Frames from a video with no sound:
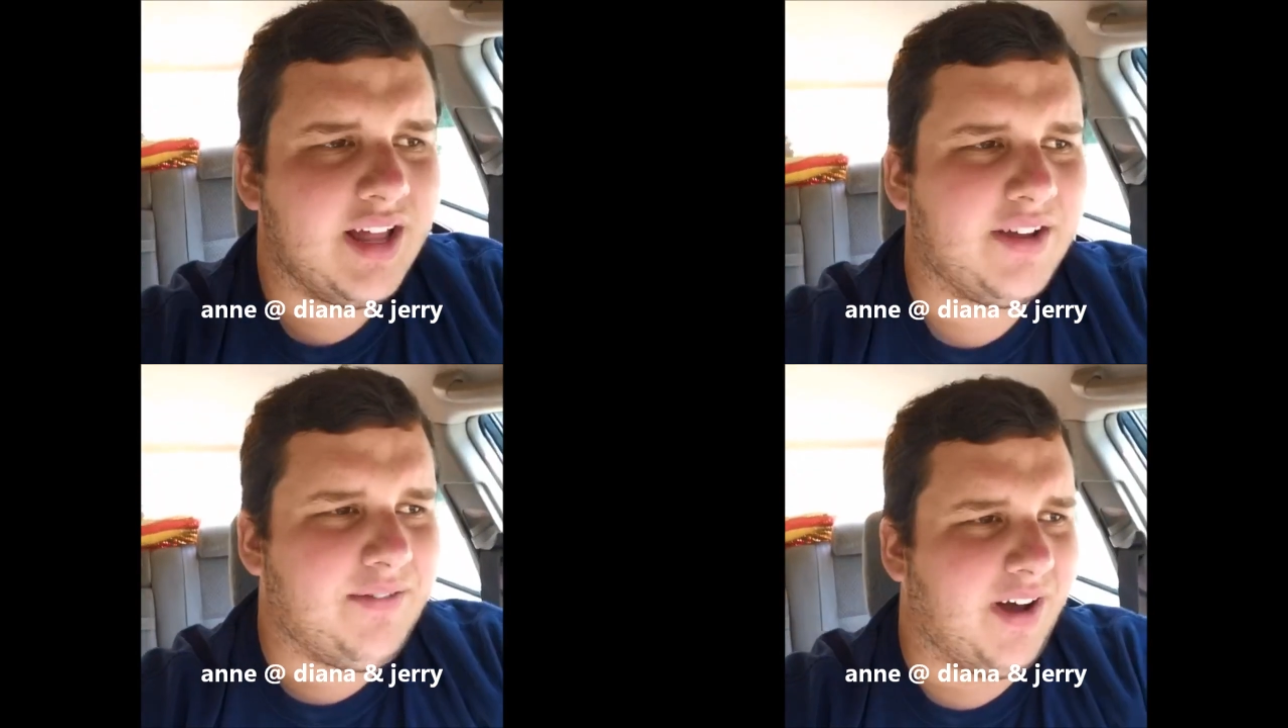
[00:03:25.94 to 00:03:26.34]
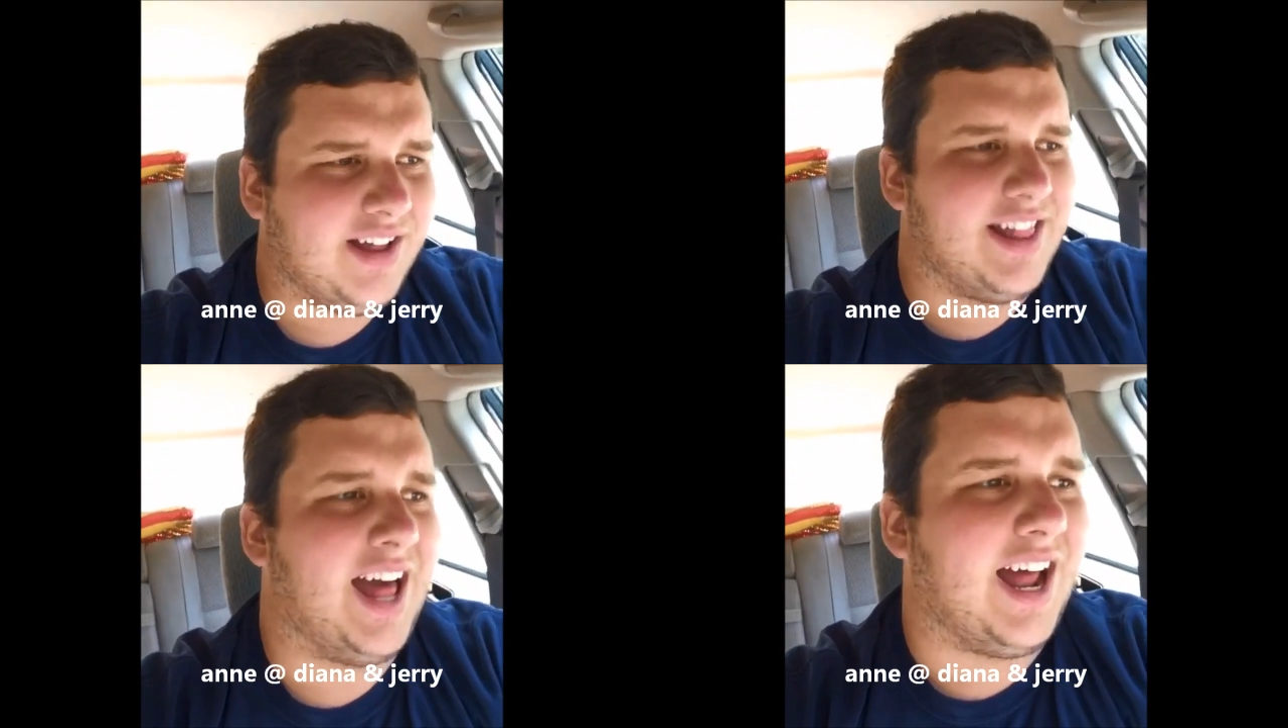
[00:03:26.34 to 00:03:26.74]
Like,
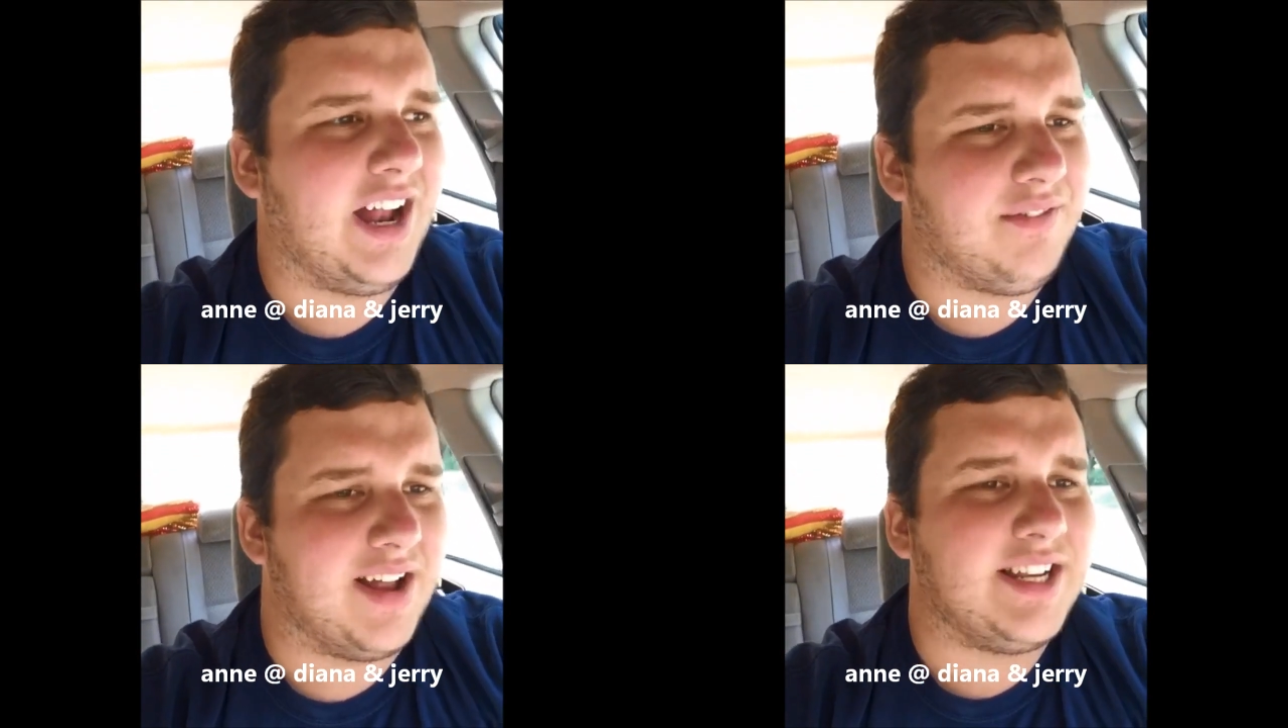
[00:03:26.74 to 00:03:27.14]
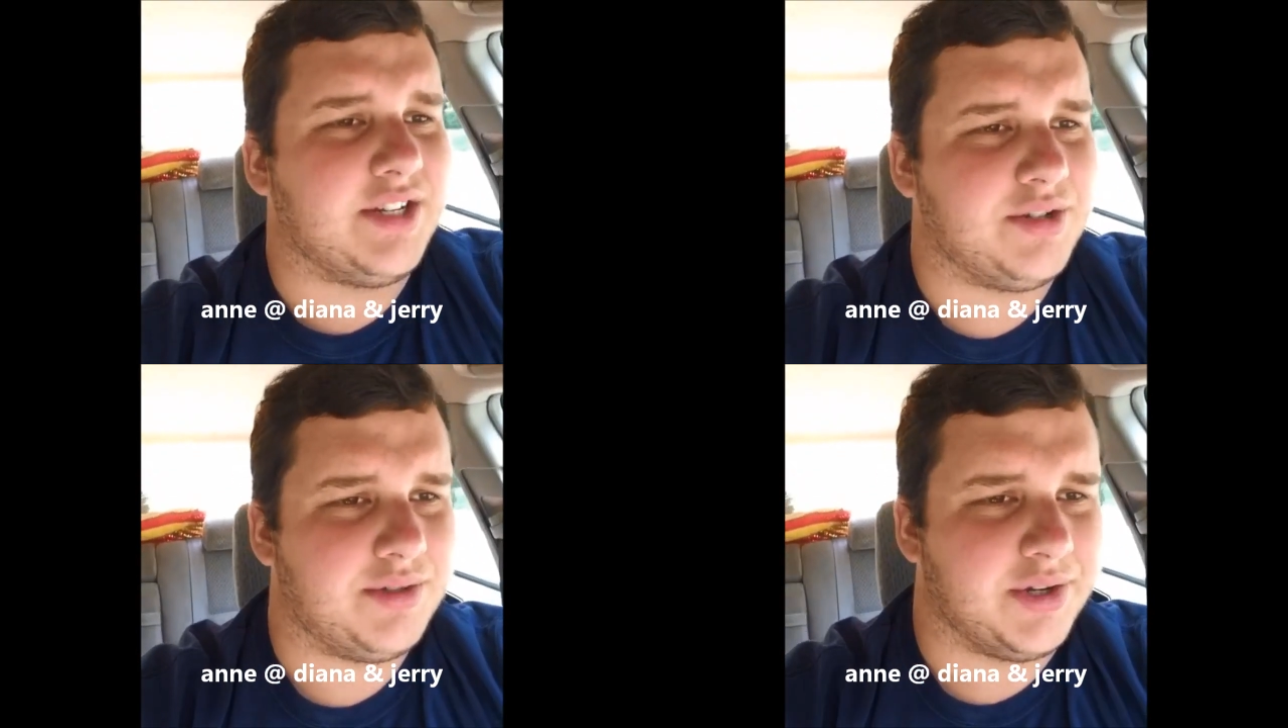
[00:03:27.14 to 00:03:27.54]
fuck that, I
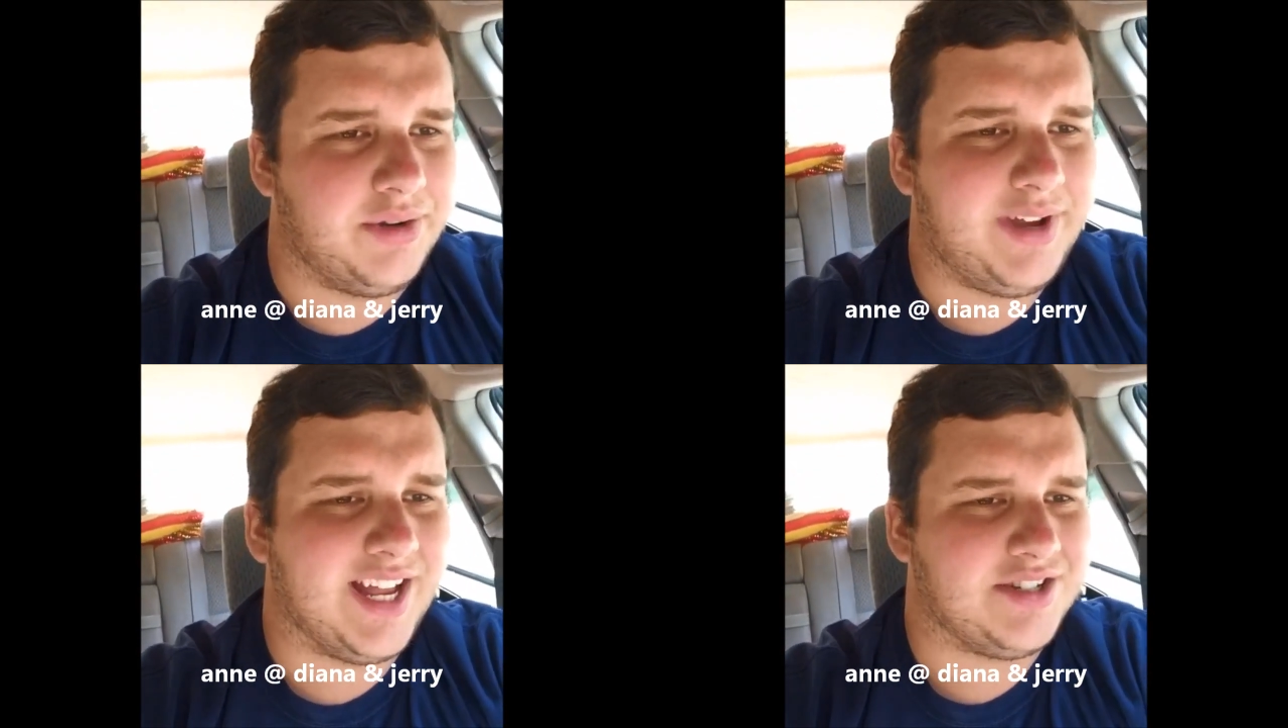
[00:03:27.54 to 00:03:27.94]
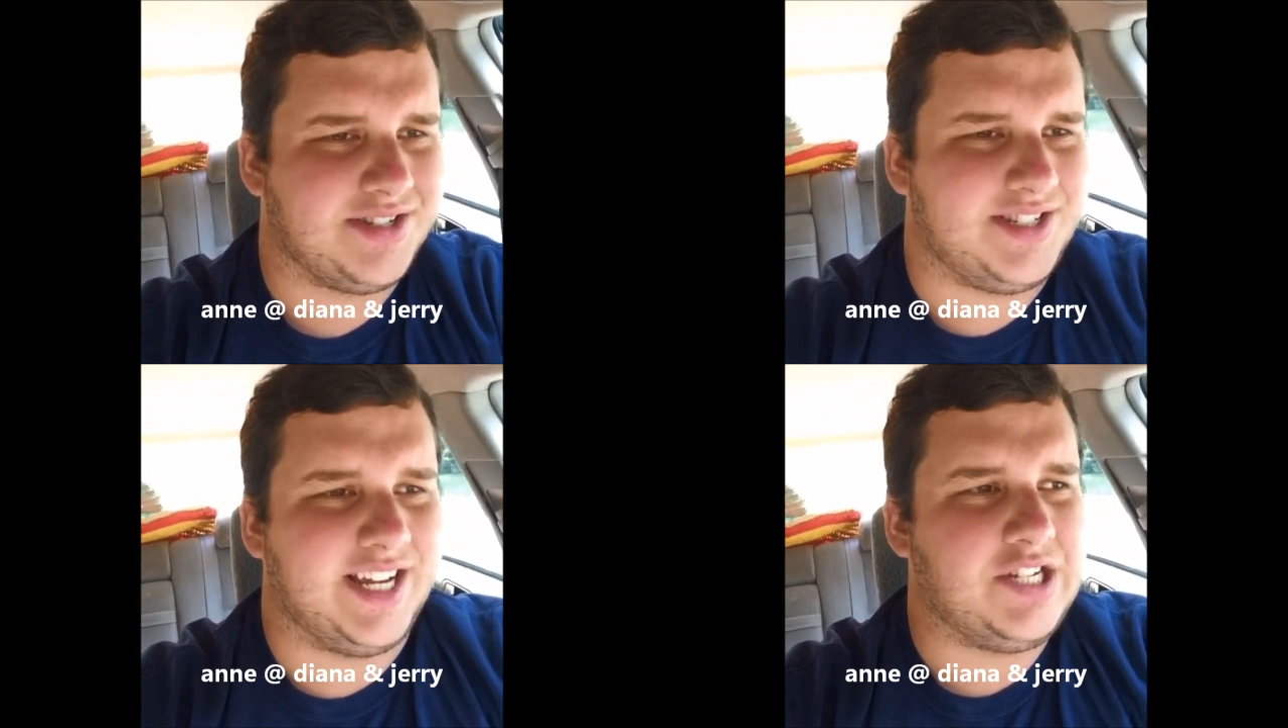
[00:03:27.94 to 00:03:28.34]
invented you two. You can't
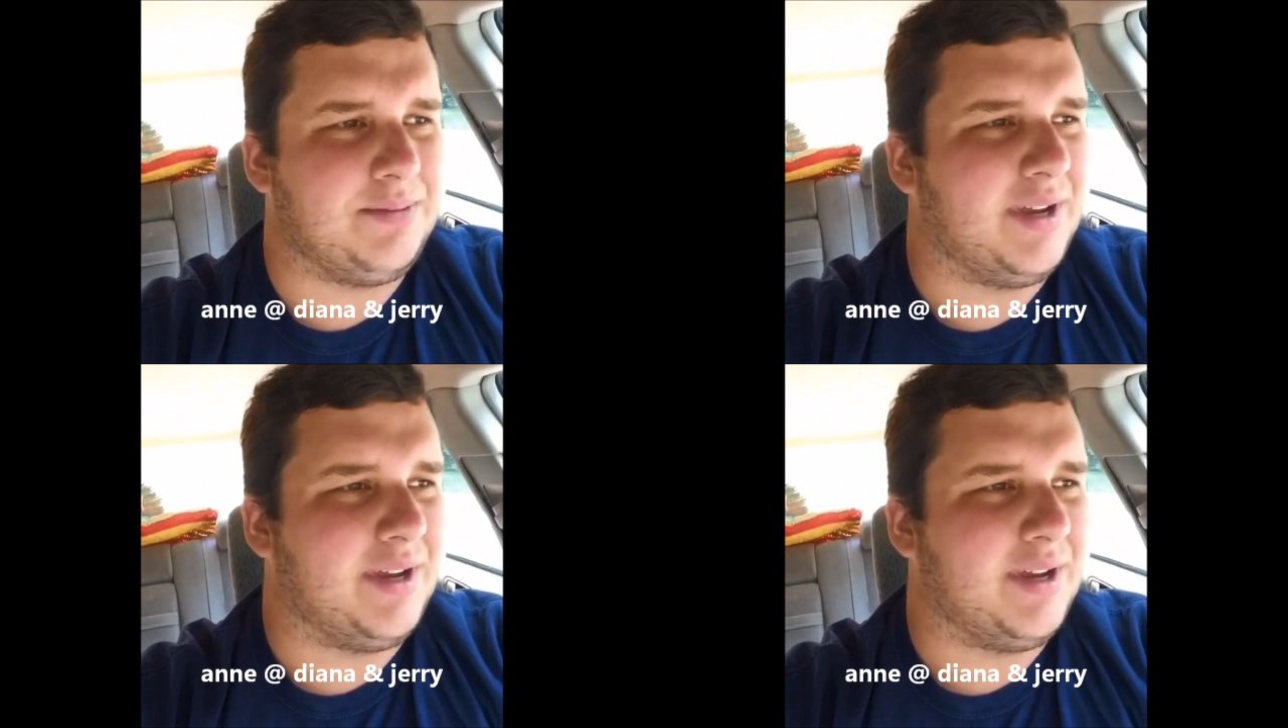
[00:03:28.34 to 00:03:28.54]
just ditch